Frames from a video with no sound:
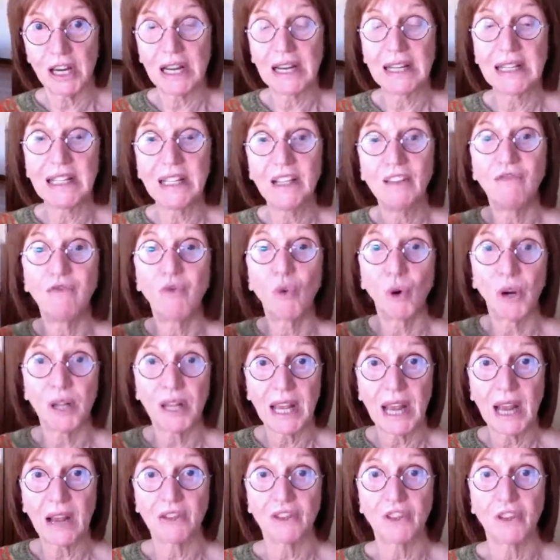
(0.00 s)
I need
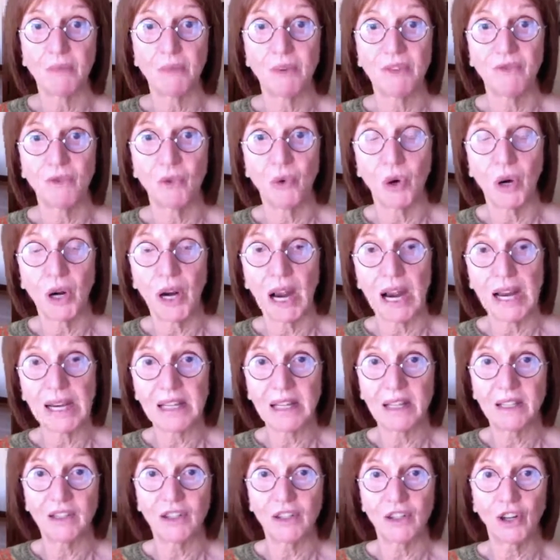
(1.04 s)
4,000 before I
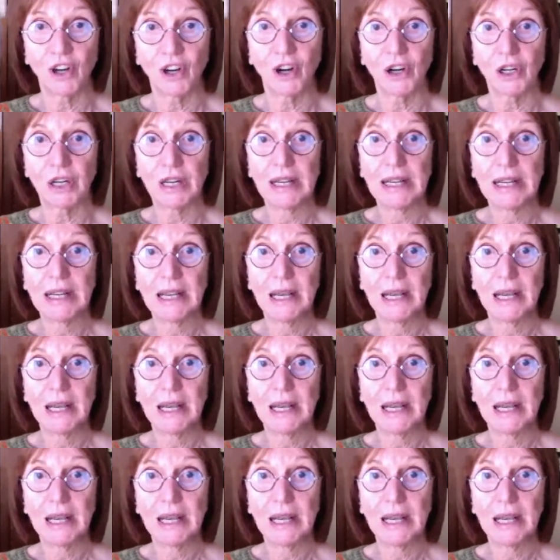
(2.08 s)
can start